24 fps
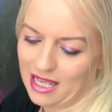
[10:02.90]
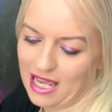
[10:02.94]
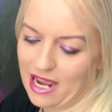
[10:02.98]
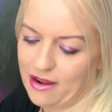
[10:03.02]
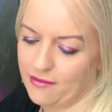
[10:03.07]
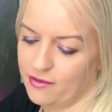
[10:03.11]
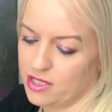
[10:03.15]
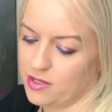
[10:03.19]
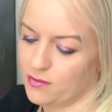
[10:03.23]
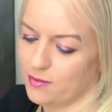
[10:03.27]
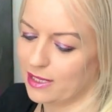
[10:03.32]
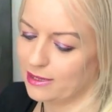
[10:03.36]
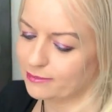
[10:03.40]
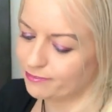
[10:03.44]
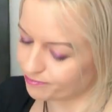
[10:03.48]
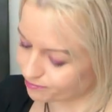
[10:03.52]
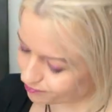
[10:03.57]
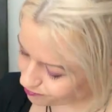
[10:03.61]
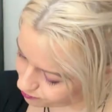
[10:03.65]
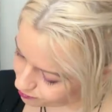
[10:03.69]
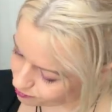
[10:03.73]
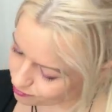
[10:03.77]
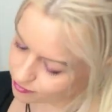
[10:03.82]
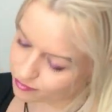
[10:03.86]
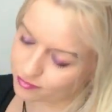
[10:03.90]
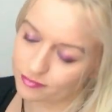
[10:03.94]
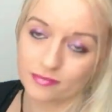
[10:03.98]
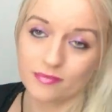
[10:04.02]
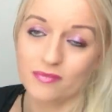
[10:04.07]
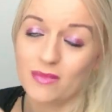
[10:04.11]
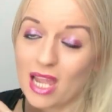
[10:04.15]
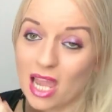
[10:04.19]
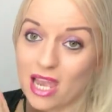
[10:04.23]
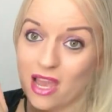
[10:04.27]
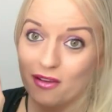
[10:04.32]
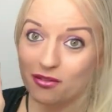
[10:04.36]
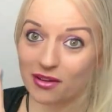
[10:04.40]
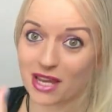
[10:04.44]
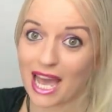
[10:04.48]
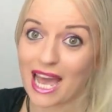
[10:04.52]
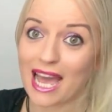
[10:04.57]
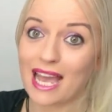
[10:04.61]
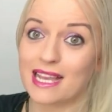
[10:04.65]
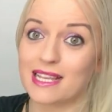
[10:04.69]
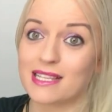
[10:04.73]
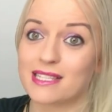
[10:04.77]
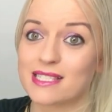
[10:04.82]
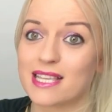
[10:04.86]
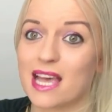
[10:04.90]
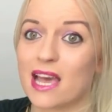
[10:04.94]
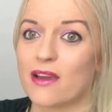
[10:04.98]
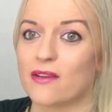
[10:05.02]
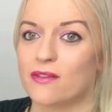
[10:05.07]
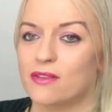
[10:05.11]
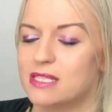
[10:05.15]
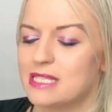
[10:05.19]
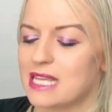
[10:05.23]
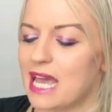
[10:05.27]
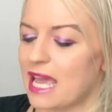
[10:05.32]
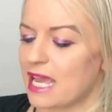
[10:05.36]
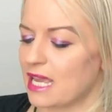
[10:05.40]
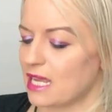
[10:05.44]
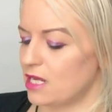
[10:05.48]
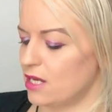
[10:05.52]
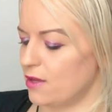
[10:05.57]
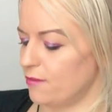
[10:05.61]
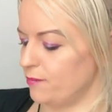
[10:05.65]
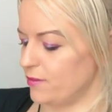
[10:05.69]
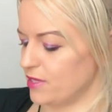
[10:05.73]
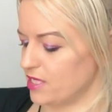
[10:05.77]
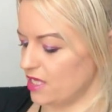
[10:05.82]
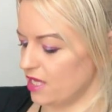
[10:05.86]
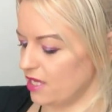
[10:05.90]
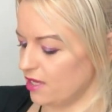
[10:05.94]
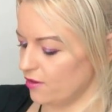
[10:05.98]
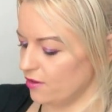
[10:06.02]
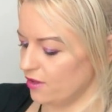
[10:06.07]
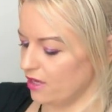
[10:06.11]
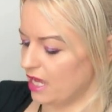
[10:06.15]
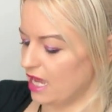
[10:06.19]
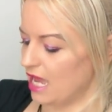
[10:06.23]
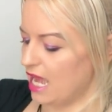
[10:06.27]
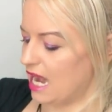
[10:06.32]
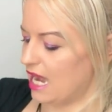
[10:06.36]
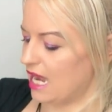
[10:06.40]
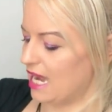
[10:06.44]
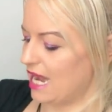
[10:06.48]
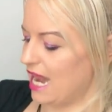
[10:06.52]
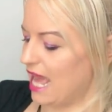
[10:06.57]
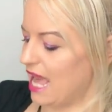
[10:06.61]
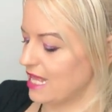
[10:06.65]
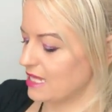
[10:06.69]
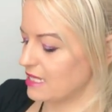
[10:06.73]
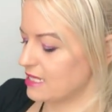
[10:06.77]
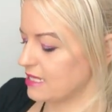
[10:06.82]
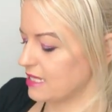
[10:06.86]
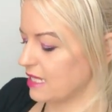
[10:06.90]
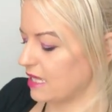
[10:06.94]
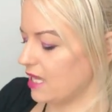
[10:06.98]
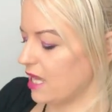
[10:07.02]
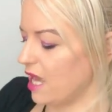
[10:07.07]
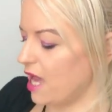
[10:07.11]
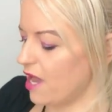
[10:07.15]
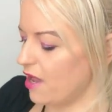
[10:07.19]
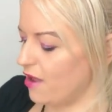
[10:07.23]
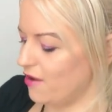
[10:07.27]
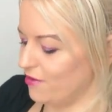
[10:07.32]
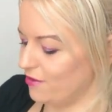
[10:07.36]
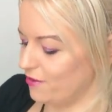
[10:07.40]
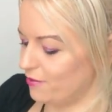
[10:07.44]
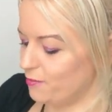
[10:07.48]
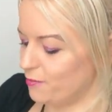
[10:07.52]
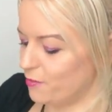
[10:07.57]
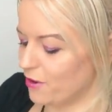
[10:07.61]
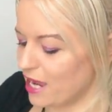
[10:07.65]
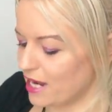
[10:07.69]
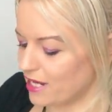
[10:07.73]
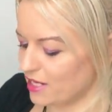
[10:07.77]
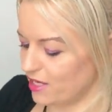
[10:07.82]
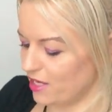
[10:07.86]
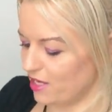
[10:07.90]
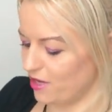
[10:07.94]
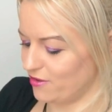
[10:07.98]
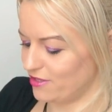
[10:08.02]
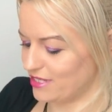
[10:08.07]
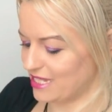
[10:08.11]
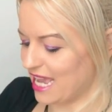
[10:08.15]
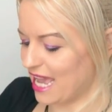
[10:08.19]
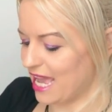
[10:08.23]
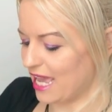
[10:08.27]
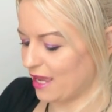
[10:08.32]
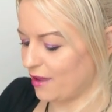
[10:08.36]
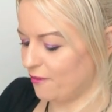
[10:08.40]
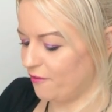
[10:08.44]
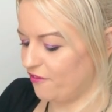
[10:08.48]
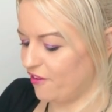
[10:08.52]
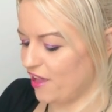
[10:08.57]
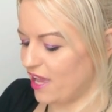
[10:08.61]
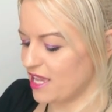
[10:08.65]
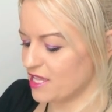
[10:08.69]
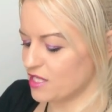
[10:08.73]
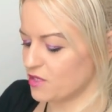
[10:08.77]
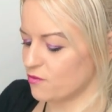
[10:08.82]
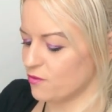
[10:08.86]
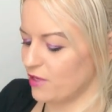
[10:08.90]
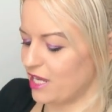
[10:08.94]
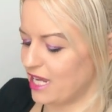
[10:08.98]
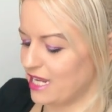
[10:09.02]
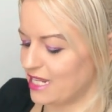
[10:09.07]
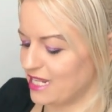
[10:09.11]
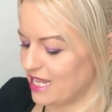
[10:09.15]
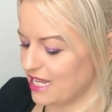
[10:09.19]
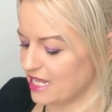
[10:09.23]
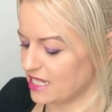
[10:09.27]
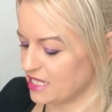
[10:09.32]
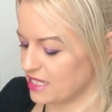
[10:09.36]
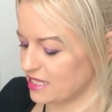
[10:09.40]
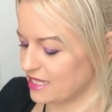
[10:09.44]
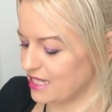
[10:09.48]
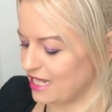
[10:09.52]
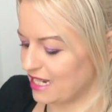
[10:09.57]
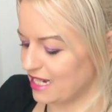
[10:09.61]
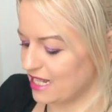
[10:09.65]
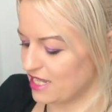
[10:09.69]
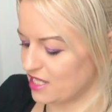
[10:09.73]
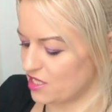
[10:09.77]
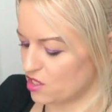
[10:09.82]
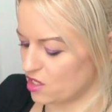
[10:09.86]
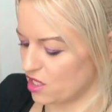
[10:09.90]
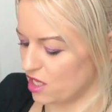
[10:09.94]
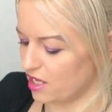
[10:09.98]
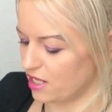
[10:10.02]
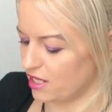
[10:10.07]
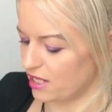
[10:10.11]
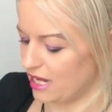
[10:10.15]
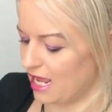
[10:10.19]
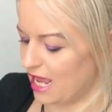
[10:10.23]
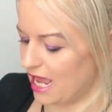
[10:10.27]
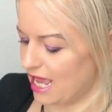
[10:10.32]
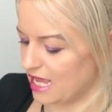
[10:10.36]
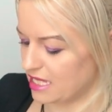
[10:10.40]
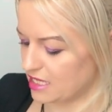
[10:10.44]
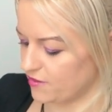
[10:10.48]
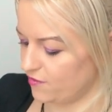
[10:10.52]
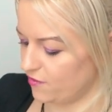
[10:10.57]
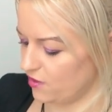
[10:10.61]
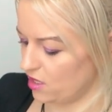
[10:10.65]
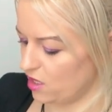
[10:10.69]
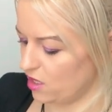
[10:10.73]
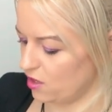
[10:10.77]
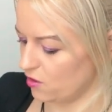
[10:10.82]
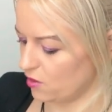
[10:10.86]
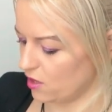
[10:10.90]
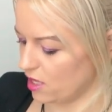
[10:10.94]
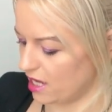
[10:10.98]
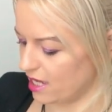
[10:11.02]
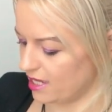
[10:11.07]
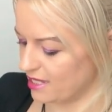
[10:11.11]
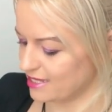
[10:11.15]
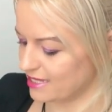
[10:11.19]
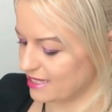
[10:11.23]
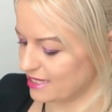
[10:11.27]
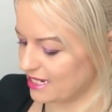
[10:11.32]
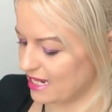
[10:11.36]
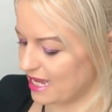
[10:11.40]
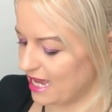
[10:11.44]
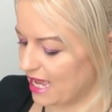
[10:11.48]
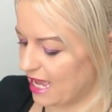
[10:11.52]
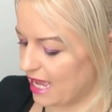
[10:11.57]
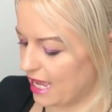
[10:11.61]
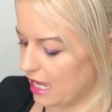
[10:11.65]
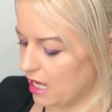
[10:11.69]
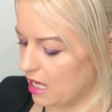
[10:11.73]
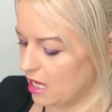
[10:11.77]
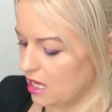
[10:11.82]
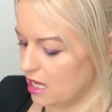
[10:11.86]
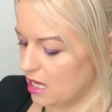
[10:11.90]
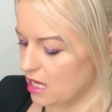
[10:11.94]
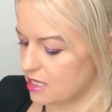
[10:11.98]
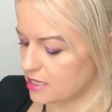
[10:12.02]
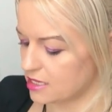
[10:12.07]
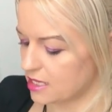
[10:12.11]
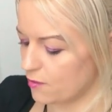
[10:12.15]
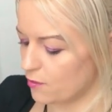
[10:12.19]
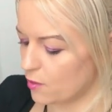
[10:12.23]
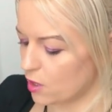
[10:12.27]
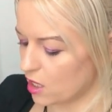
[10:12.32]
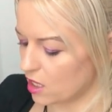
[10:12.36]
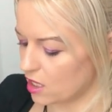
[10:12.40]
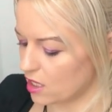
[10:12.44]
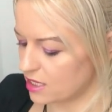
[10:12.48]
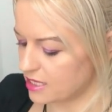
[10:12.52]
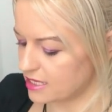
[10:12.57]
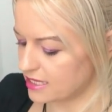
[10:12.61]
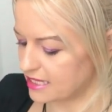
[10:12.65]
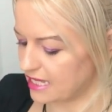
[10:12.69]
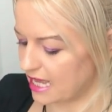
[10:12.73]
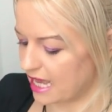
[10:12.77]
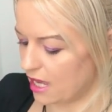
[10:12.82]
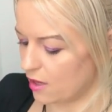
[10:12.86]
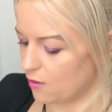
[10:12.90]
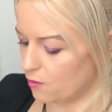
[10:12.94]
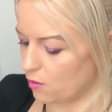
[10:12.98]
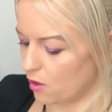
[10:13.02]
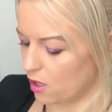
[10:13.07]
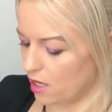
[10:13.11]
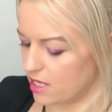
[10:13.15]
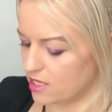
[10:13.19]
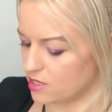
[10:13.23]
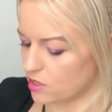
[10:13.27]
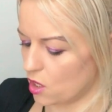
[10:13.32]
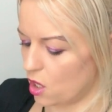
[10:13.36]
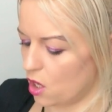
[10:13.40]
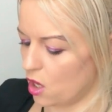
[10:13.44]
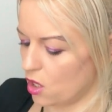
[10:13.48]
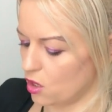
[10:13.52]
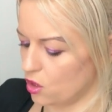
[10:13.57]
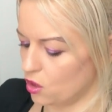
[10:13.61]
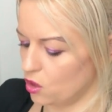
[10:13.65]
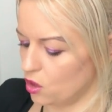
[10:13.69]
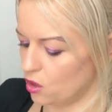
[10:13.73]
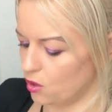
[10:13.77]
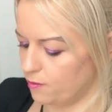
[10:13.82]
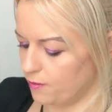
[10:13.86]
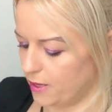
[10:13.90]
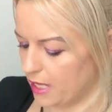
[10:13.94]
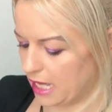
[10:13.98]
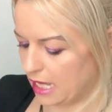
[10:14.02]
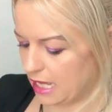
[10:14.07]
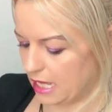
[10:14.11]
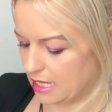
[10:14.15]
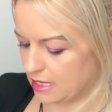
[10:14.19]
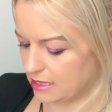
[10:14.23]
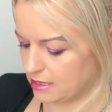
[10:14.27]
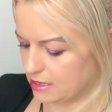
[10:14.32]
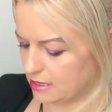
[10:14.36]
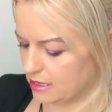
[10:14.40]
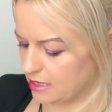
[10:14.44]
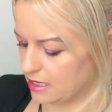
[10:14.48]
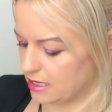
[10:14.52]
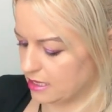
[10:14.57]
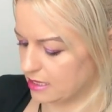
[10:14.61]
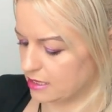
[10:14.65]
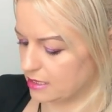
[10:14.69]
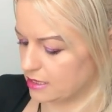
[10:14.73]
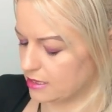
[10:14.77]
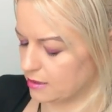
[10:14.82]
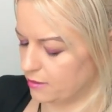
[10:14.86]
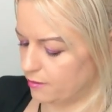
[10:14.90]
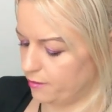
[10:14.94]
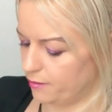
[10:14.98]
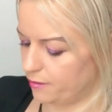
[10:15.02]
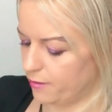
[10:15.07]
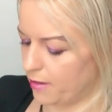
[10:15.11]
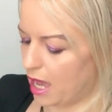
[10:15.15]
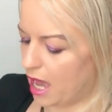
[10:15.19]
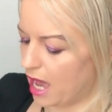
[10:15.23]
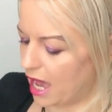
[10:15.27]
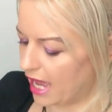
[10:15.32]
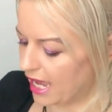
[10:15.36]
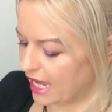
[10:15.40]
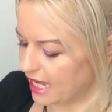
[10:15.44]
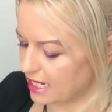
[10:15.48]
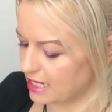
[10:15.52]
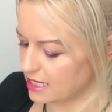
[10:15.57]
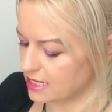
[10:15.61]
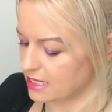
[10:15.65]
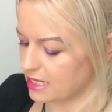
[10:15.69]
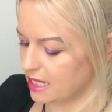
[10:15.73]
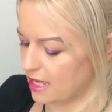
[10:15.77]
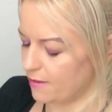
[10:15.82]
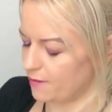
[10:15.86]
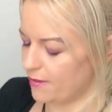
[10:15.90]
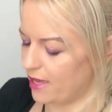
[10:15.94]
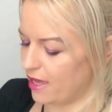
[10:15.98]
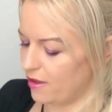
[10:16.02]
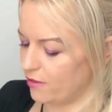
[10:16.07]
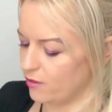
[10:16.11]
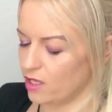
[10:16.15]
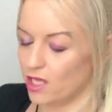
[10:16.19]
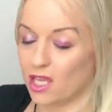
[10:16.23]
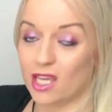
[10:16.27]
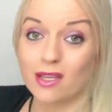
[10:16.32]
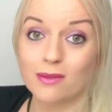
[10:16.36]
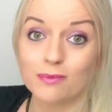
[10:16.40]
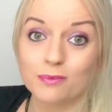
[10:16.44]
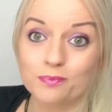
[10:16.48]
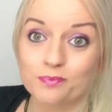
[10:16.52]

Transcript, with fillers: Keridwen. Okay, so deck number two, let's go. Brand new deck, first readings that it's done is for you guys today. So we're going to see what is on your person's mind about you.